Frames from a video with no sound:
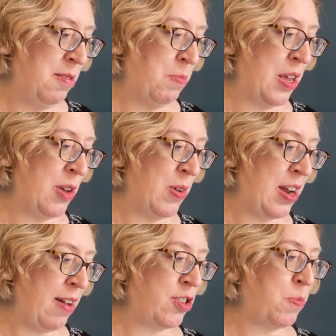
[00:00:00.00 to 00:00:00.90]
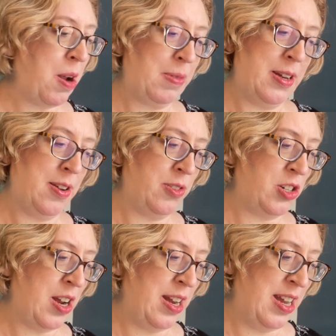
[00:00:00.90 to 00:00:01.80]
but you would have to probably know
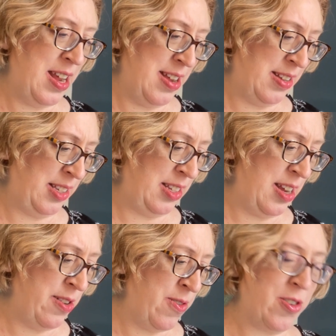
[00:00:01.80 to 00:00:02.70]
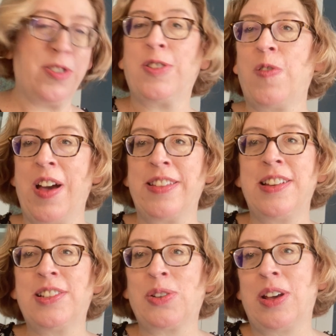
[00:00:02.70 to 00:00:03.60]
Chinese in order to find
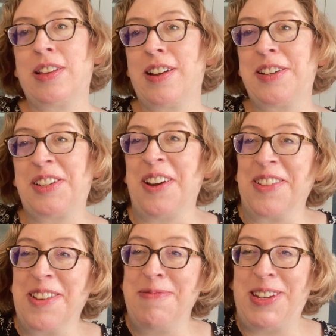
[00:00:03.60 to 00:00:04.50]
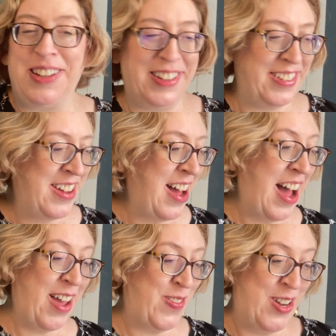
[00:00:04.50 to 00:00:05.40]
these, so I thought I'd show them to you.
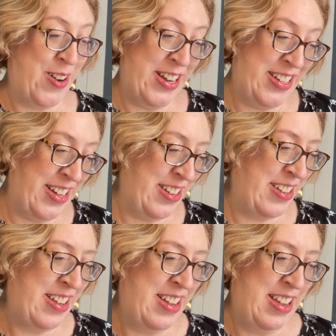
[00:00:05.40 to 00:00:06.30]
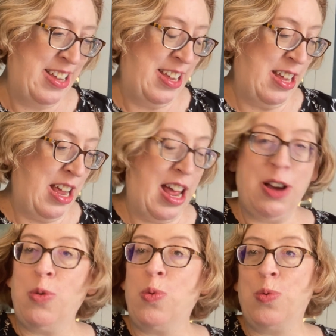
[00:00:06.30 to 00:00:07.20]
I have no idea
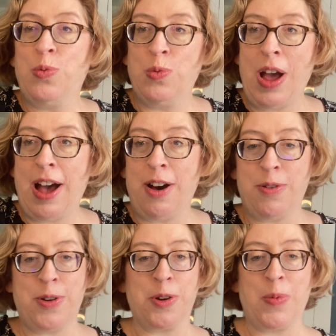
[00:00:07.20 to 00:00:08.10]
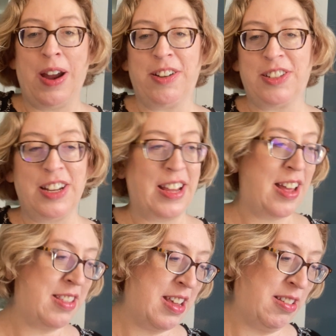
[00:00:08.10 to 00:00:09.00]
how or where to
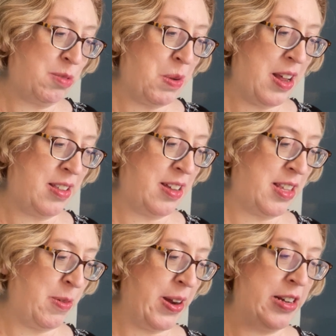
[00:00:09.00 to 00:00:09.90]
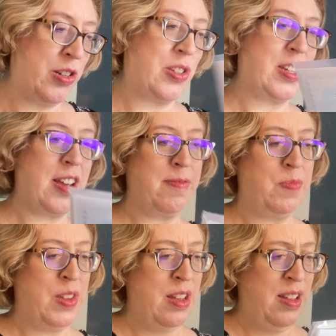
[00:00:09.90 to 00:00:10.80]
get these, but I thought they were interesting.
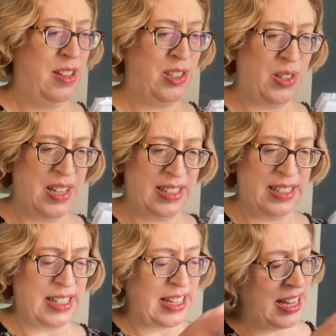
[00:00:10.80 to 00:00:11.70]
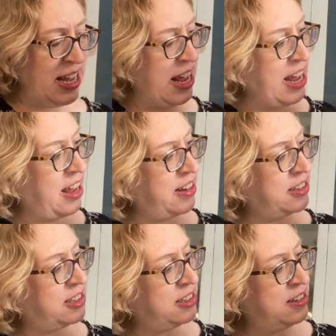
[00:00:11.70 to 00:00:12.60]
So this is a kit,